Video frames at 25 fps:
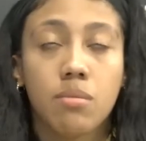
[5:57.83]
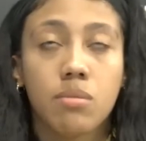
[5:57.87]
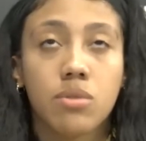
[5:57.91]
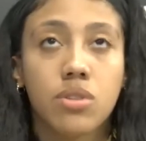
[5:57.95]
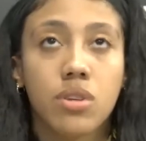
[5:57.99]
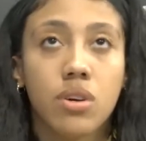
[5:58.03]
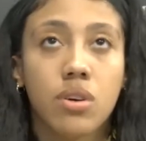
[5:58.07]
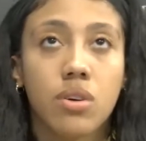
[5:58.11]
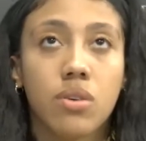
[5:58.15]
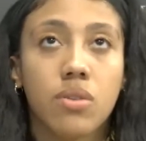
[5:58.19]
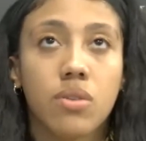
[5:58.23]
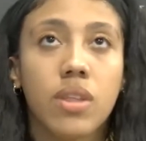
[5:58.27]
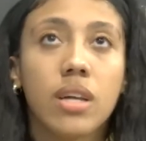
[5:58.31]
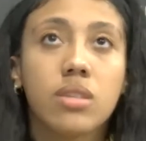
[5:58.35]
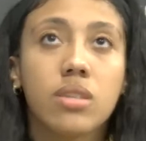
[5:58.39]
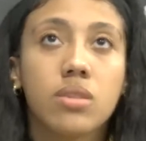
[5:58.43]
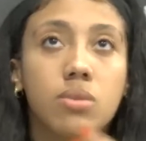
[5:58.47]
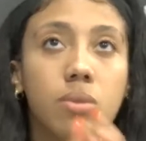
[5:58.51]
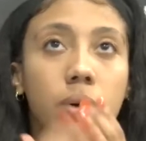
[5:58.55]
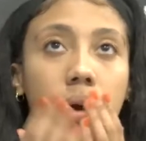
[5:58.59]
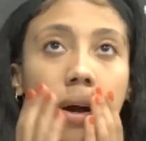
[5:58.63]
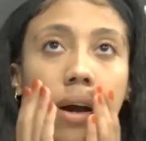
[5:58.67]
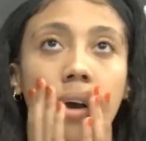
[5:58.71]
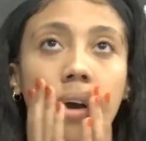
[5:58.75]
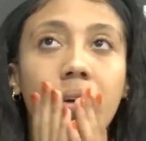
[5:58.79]
So that's
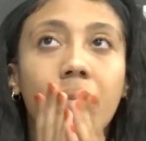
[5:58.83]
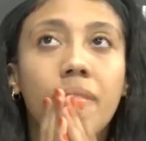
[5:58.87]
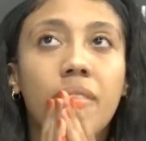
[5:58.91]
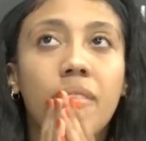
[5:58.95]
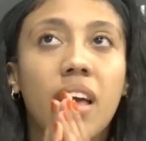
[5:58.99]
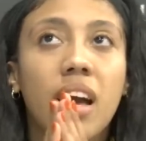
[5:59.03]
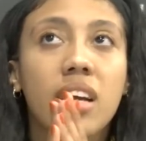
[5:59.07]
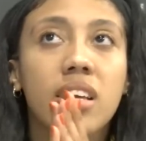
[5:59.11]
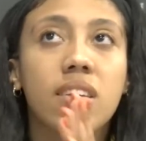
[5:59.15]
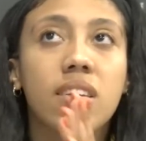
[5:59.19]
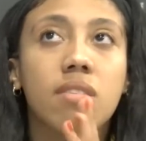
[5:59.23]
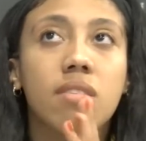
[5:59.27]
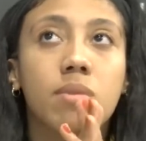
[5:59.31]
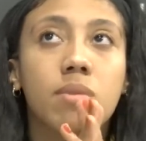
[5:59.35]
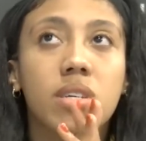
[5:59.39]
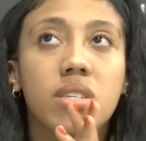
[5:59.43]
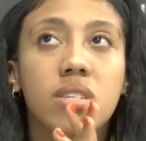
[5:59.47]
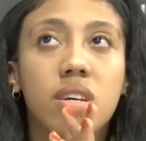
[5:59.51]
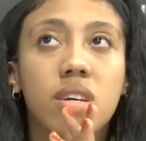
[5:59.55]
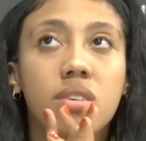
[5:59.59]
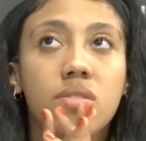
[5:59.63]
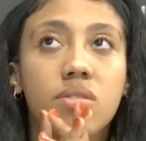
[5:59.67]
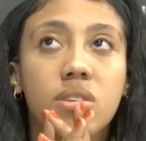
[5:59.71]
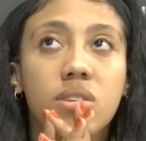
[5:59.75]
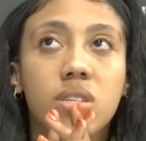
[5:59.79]
why I give
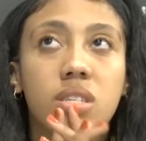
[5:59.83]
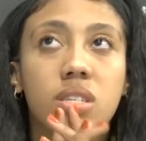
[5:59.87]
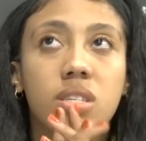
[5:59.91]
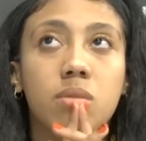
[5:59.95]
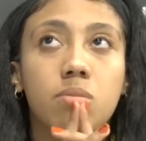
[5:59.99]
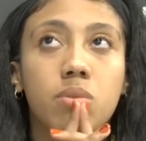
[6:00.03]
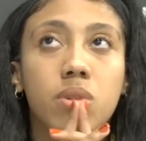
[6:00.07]
myself a C+.